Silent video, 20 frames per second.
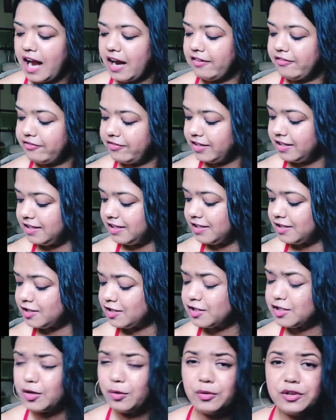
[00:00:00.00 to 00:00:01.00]
I feel
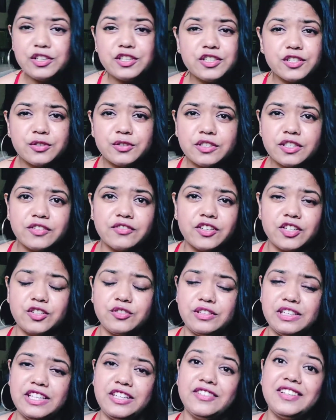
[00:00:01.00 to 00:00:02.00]
it's so intuitive,
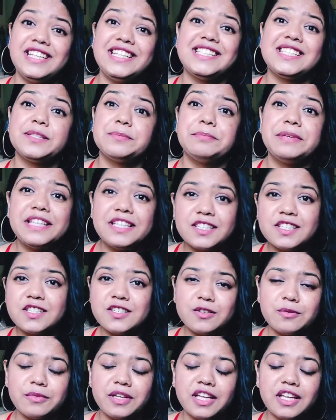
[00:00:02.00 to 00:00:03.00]
it really speaks
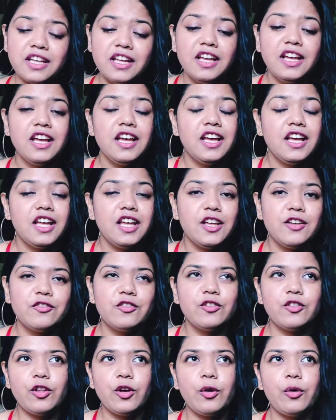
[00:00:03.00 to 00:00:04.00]
to me,
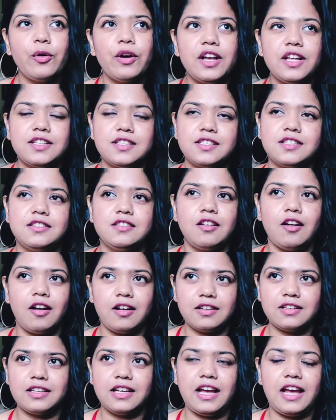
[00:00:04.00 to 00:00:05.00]
even though it's
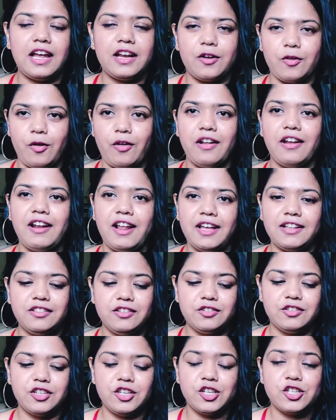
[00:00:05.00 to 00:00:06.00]
not at all like
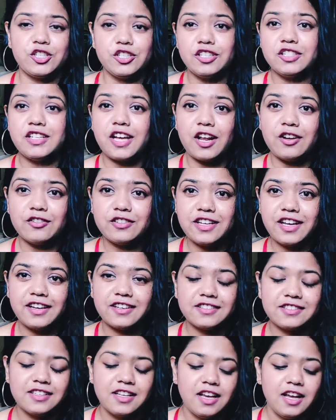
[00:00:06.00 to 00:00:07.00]
the traditional tarot
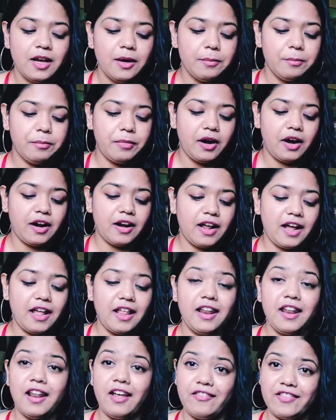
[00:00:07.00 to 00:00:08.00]
decks, but
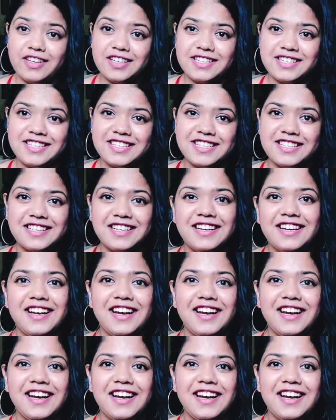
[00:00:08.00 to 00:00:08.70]
I love it.